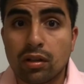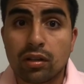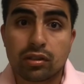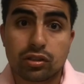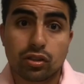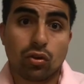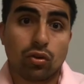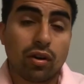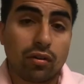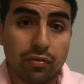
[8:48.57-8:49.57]

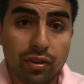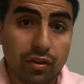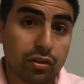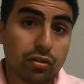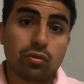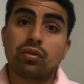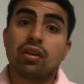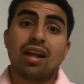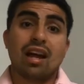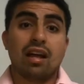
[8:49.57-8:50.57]
So, without further ado,
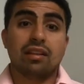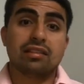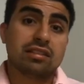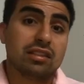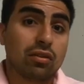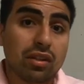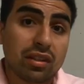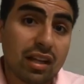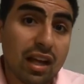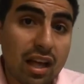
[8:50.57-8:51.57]
this is the only
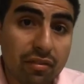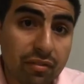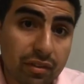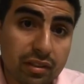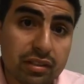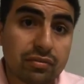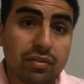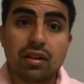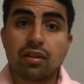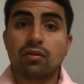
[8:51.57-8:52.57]
thing I have in this
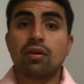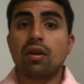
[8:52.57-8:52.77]
video.